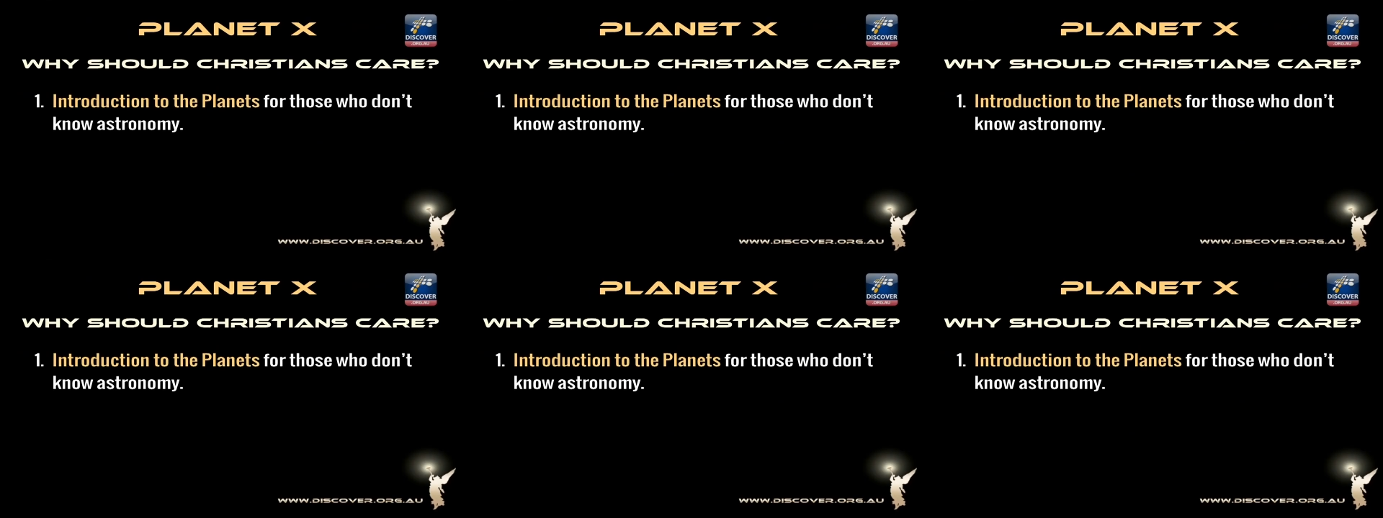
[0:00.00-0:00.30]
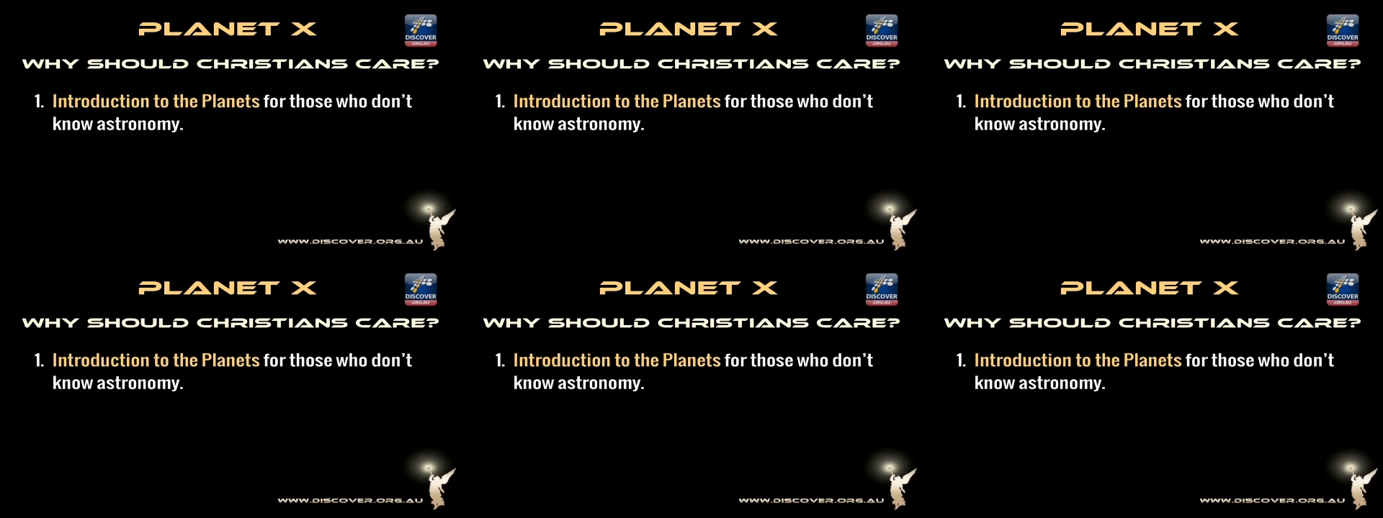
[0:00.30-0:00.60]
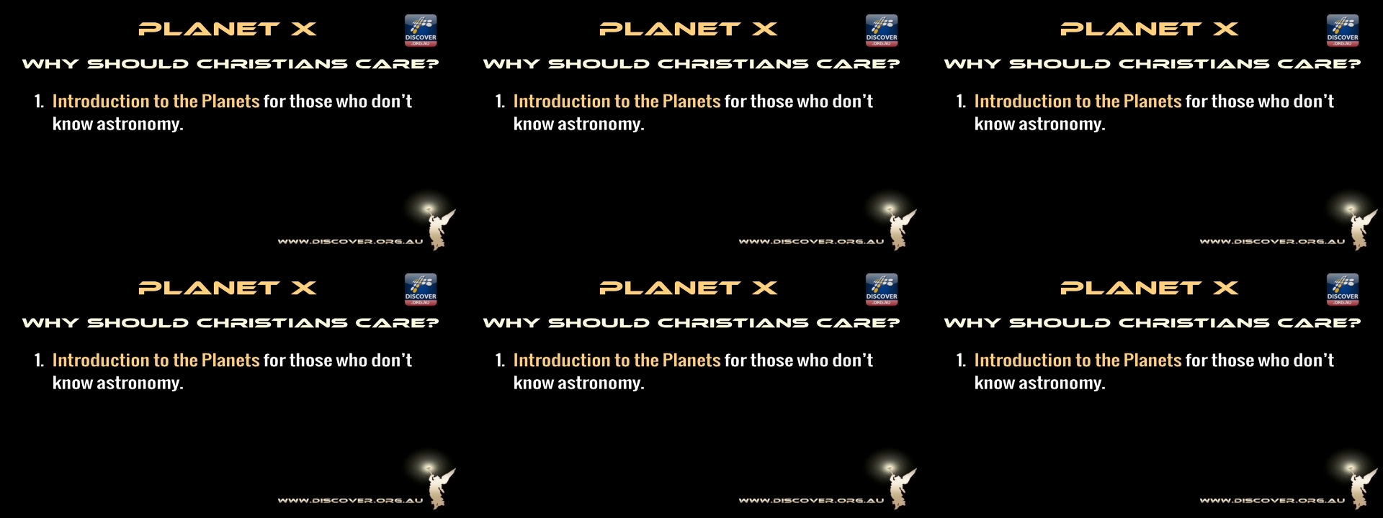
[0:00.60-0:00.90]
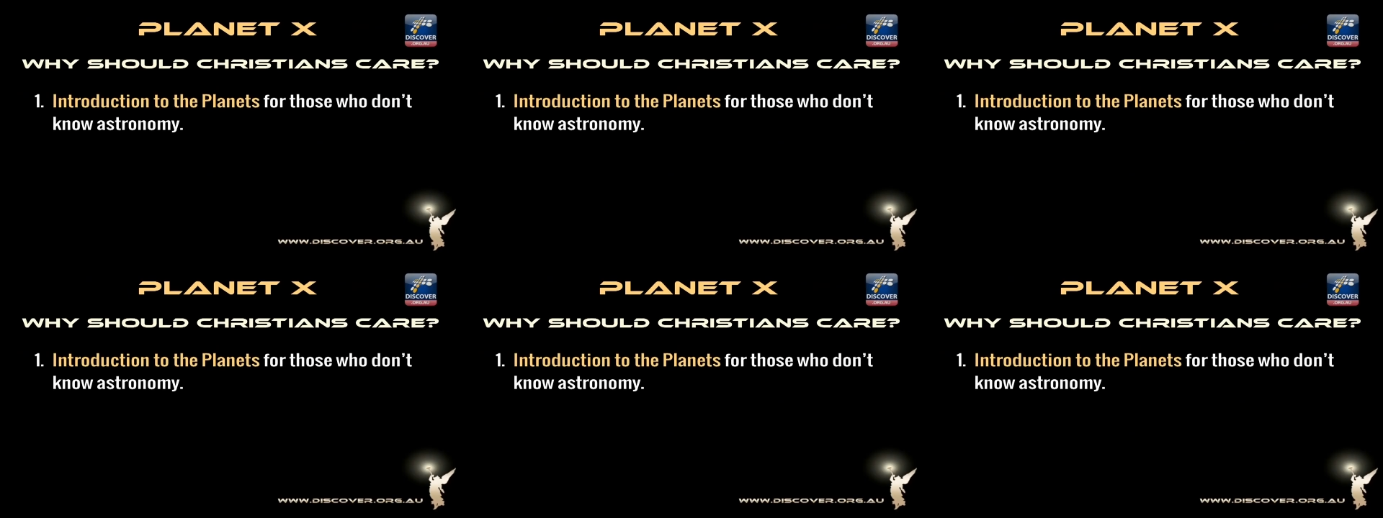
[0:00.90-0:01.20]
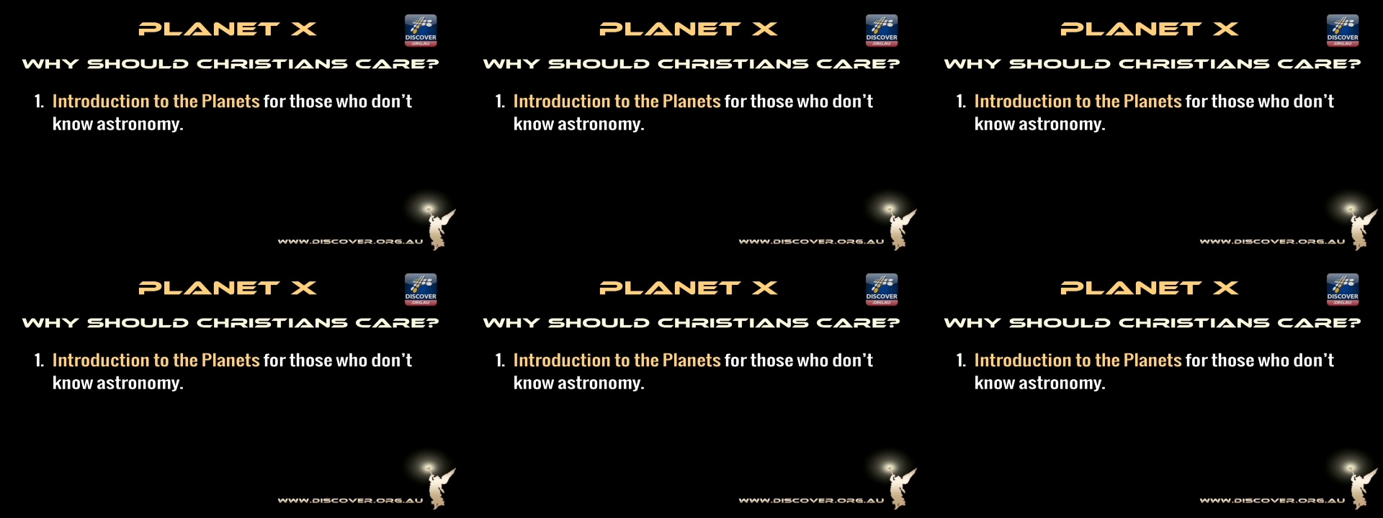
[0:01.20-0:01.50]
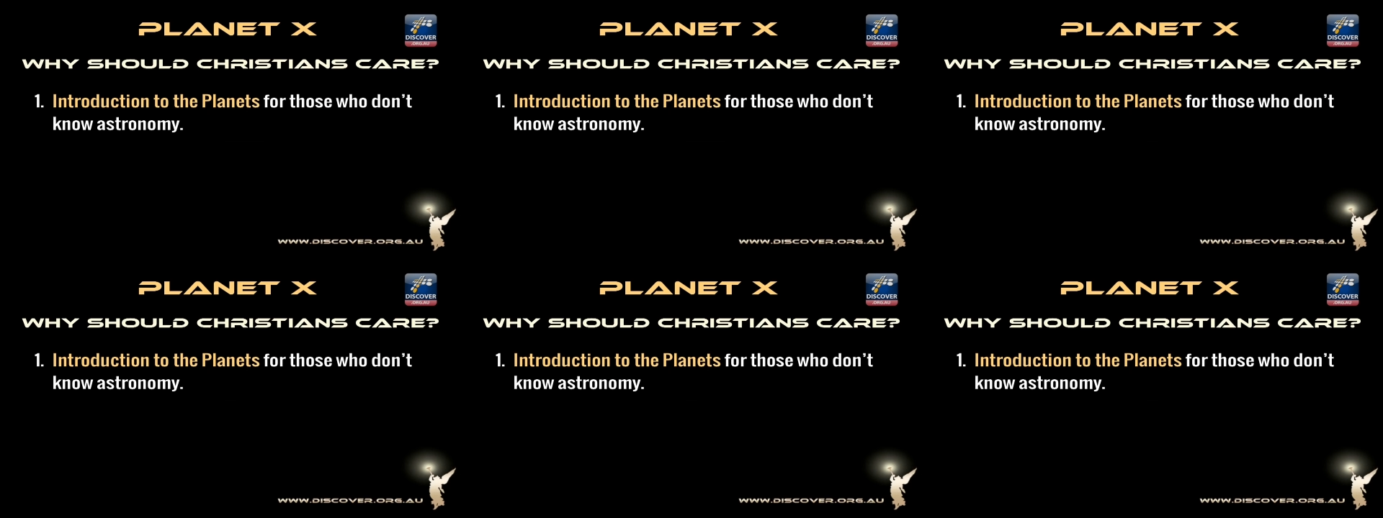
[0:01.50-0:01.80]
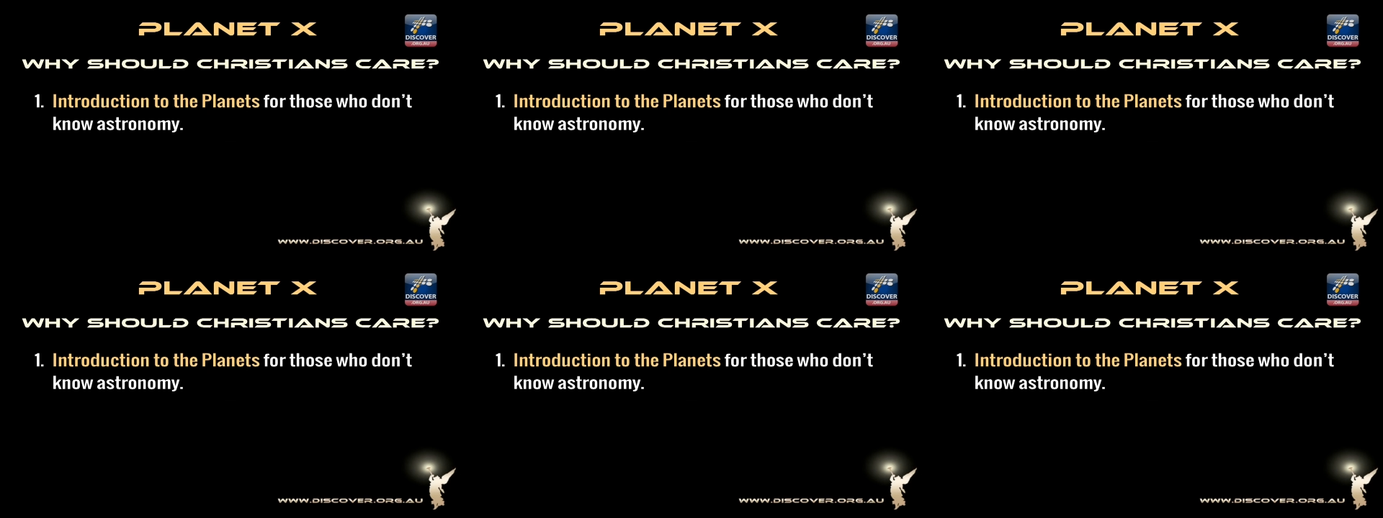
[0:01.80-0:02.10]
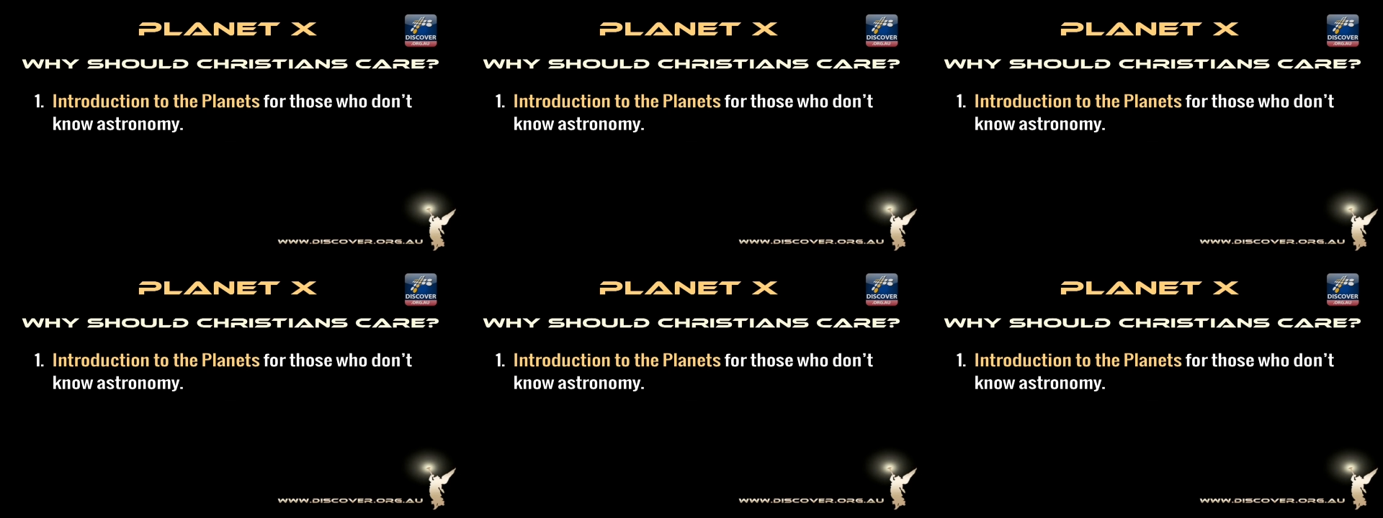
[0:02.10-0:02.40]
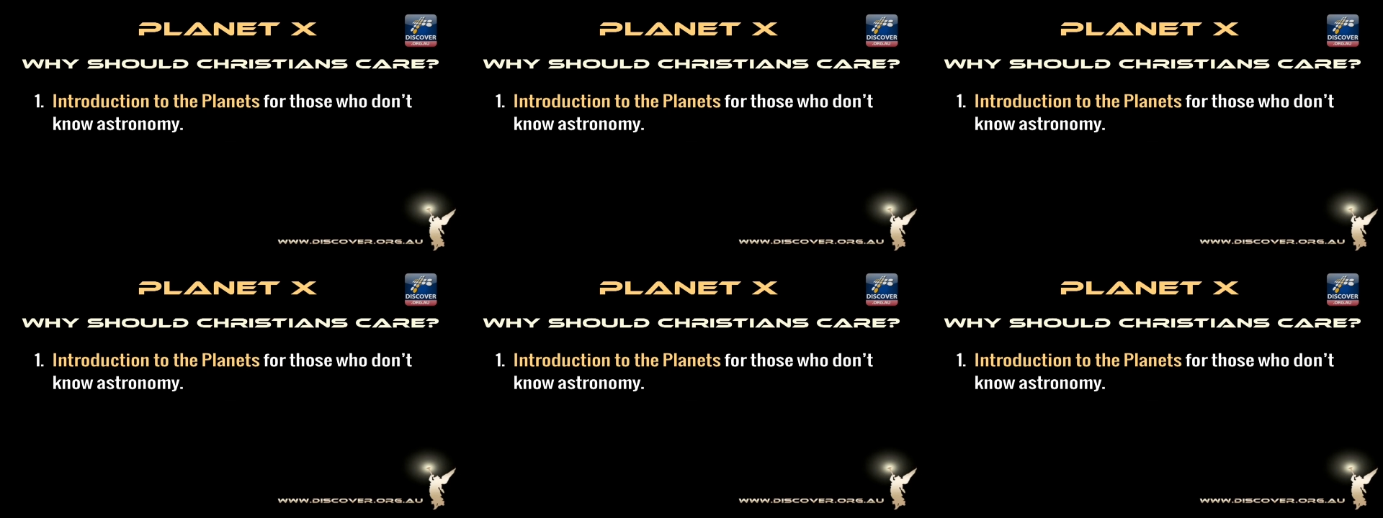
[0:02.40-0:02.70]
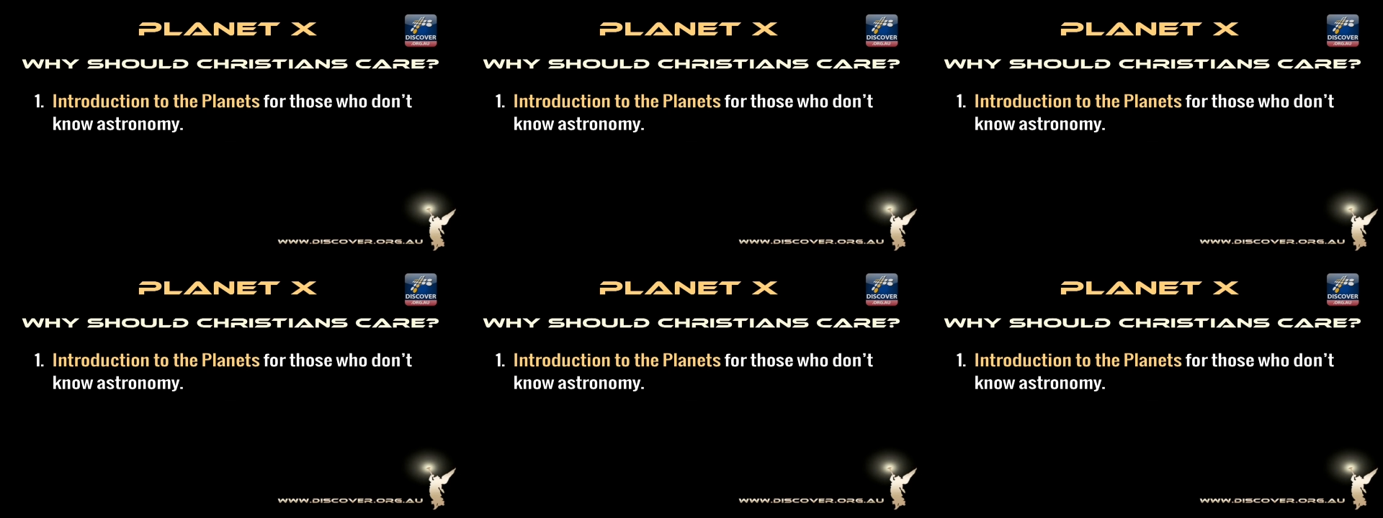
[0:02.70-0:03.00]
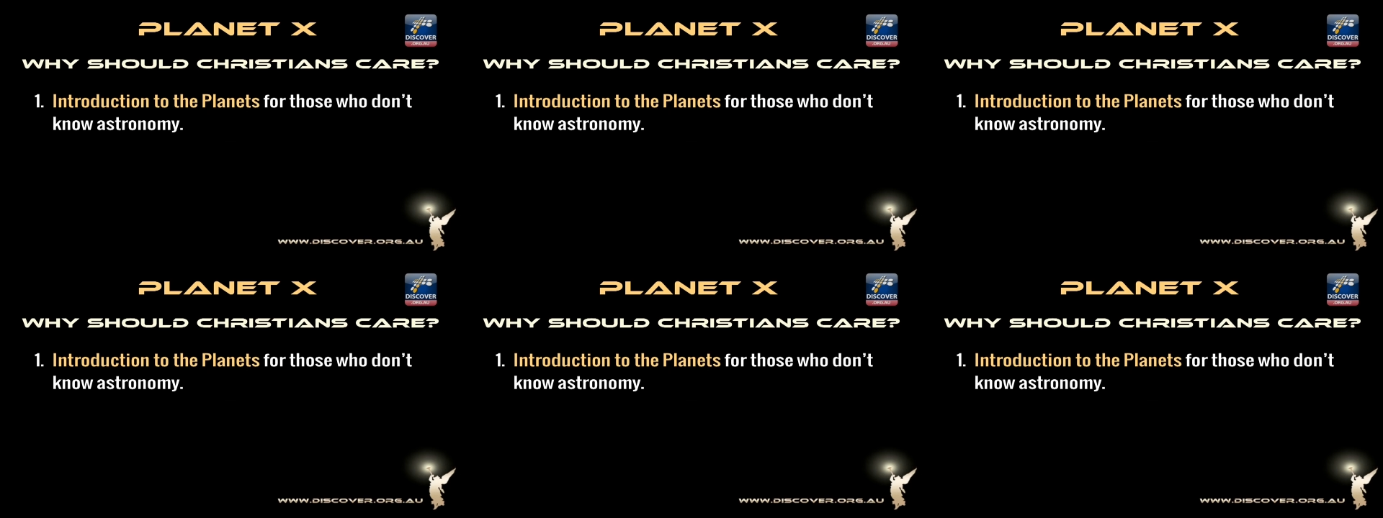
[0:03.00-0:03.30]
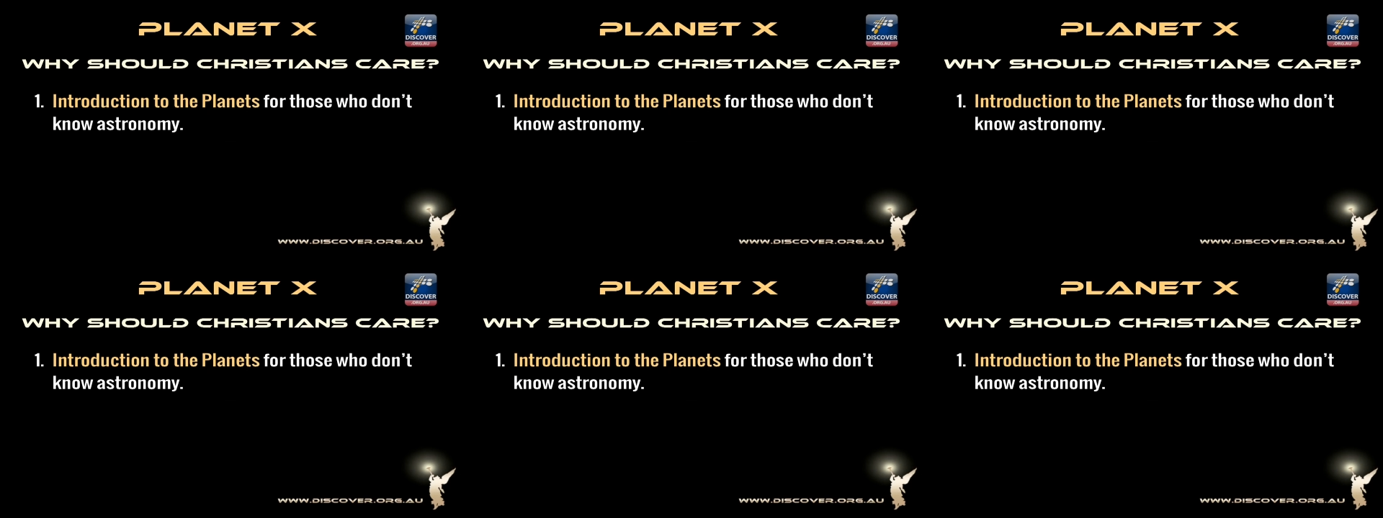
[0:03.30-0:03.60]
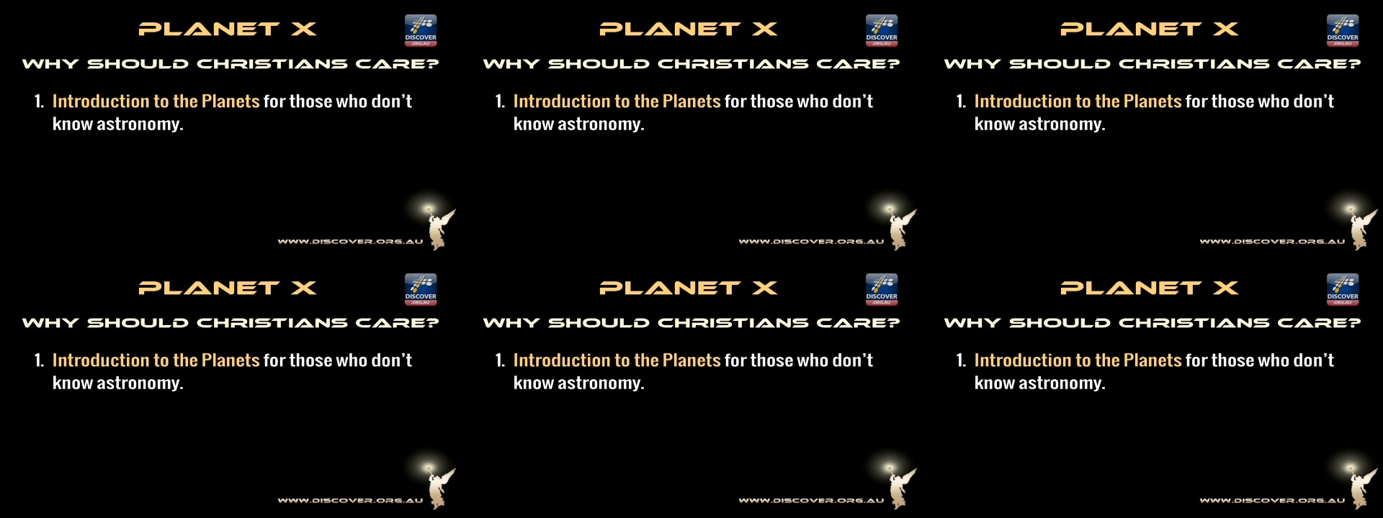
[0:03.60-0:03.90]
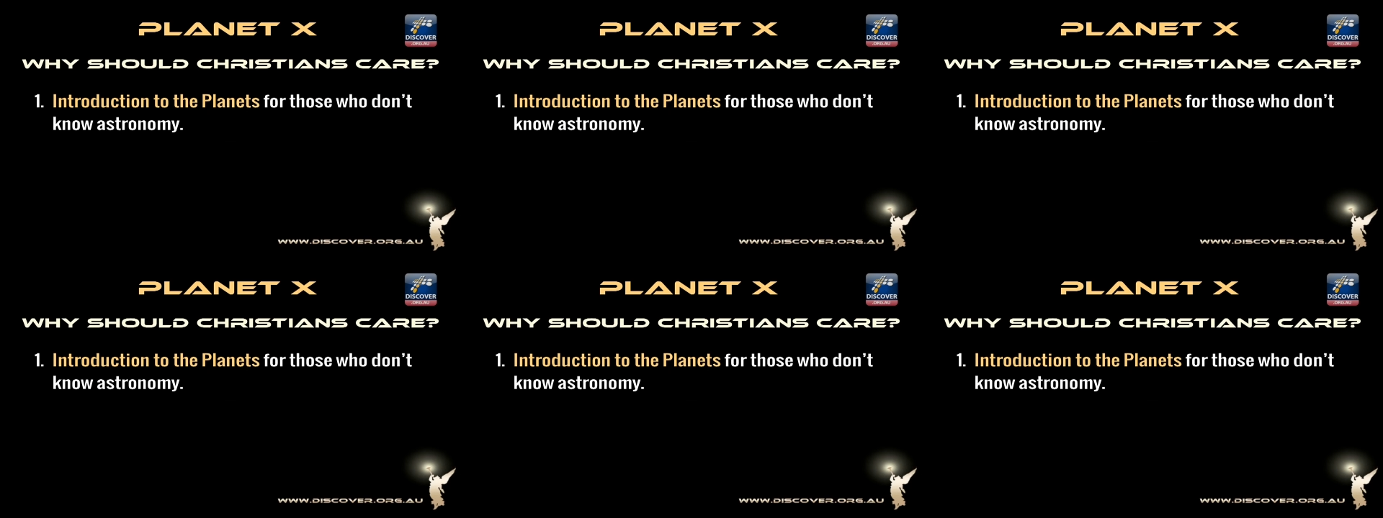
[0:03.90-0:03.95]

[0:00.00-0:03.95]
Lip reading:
(no speaker visible)